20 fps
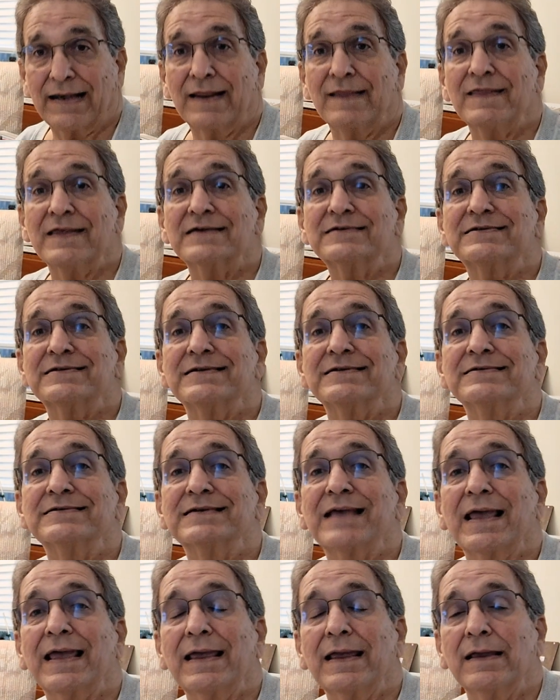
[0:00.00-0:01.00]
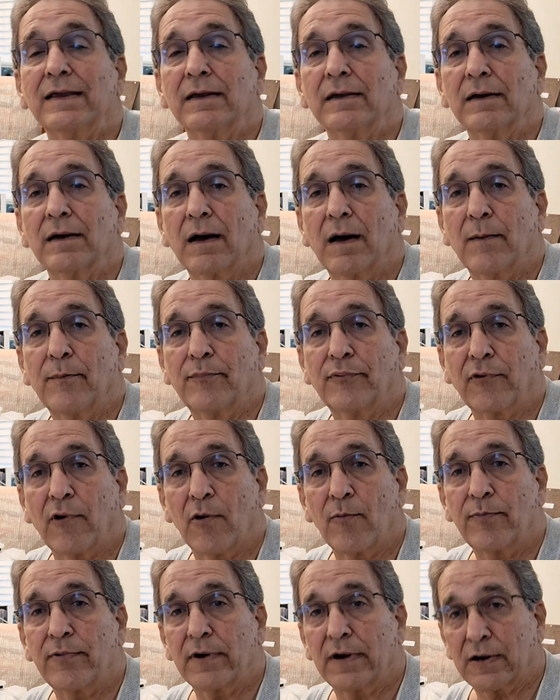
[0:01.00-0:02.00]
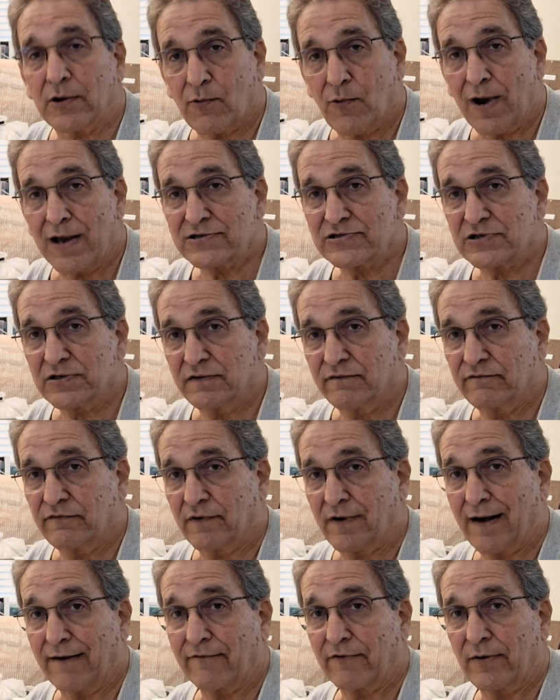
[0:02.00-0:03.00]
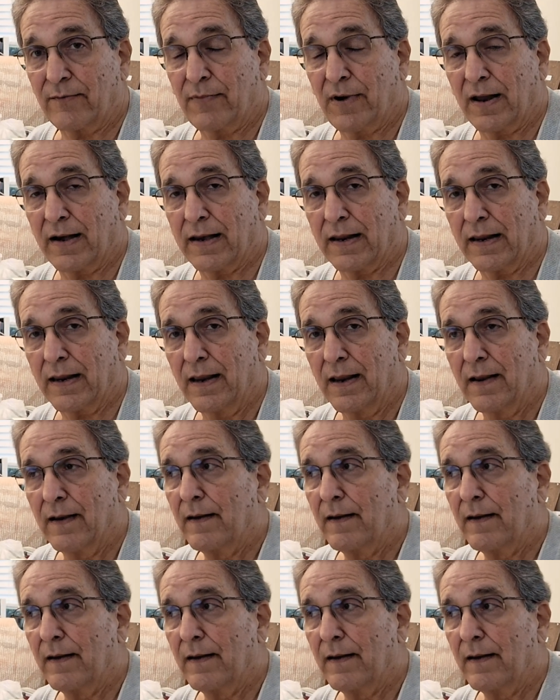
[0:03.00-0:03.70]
and this is a appropriate question for everybody,